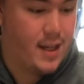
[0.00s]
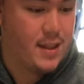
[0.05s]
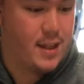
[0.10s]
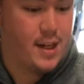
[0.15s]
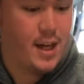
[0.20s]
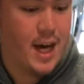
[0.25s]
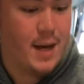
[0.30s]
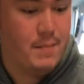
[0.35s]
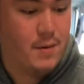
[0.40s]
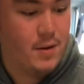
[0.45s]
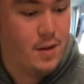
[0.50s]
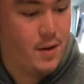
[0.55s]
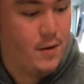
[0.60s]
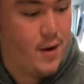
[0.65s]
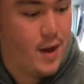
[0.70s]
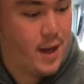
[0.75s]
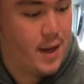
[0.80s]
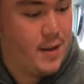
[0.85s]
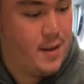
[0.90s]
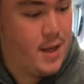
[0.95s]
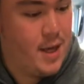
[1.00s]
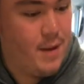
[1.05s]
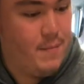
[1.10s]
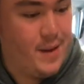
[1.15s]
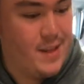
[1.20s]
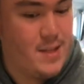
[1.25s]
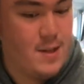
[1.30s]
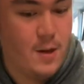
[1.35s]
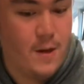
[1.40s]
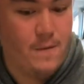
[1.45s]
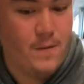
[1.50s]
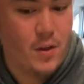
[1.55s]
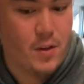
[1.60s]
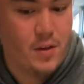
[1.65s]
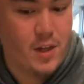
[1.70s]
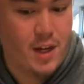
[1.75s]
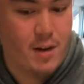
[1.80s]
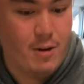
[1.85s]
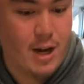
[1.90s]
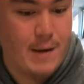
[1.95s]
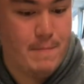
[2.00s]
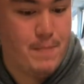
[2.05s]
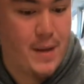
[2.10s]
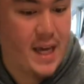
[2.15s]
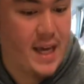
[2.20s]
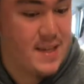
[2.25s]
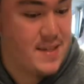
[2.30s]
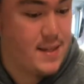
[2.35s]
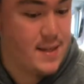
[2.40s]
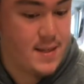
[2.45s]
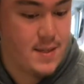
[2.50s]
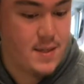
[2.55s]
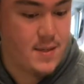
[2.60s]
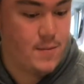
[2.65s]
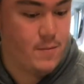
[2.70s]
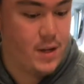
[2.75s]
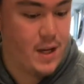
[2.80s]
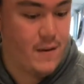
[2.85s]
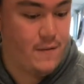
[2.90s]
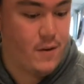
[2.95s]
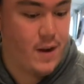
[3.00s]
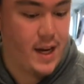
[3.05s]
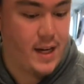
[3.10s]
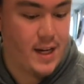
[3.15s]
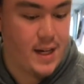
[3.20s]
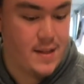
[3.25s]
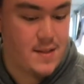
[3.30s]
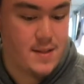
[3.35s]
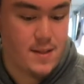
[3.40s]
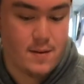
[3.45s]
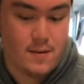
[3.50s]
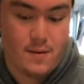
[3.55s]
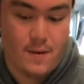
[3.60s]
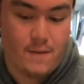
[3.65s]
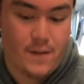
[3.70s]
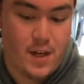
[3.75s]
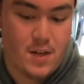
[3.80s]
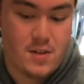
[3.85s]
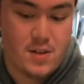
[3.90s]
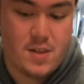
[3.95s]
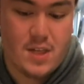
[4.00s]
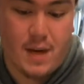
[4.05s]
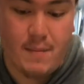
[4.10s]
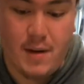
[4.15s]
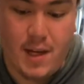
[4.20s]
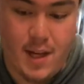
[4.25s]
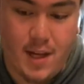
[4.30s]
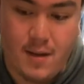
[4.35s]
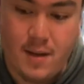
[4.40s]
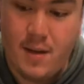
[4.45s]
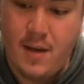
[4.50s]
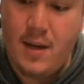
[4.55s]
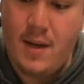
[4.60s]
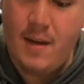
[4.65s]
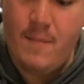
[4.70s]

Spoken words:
the combo going. Betuniful can grab paces whenever I need to if I just summon it.